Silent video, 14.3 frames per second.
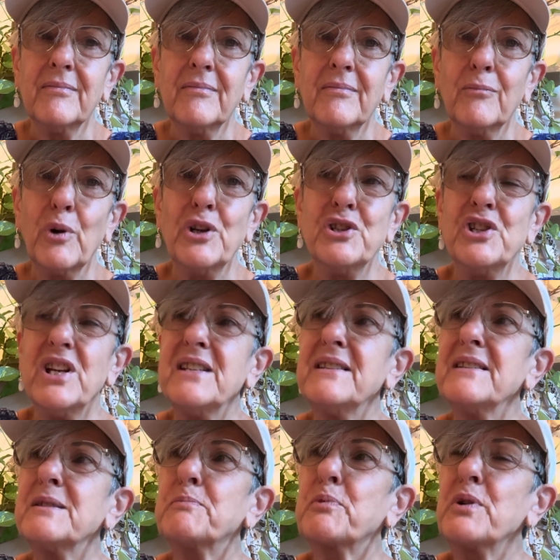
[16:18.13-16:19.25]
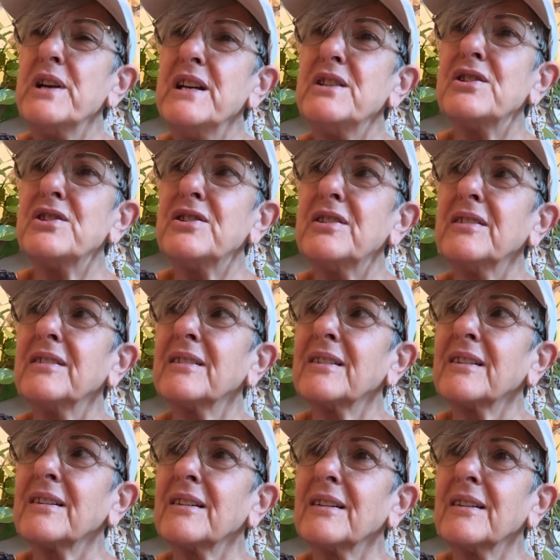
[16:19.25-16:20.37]
When Jesus preached
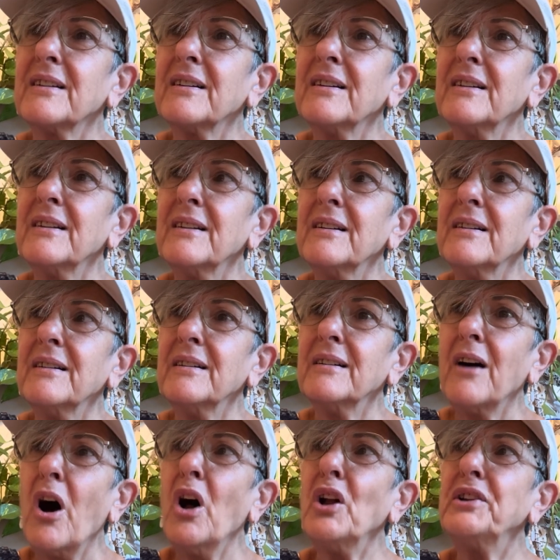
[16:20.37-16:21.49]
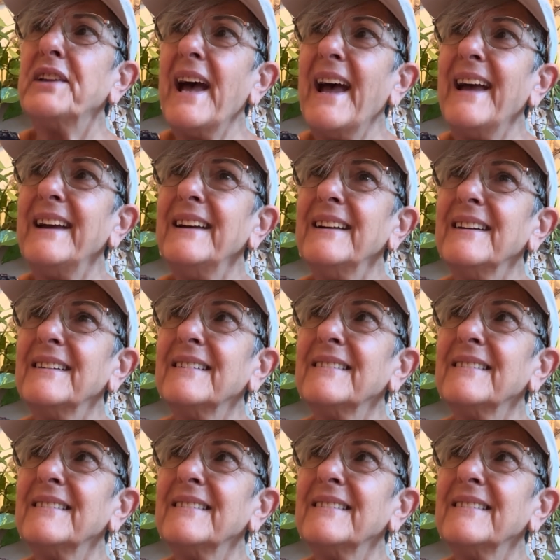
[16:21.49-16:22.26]
all day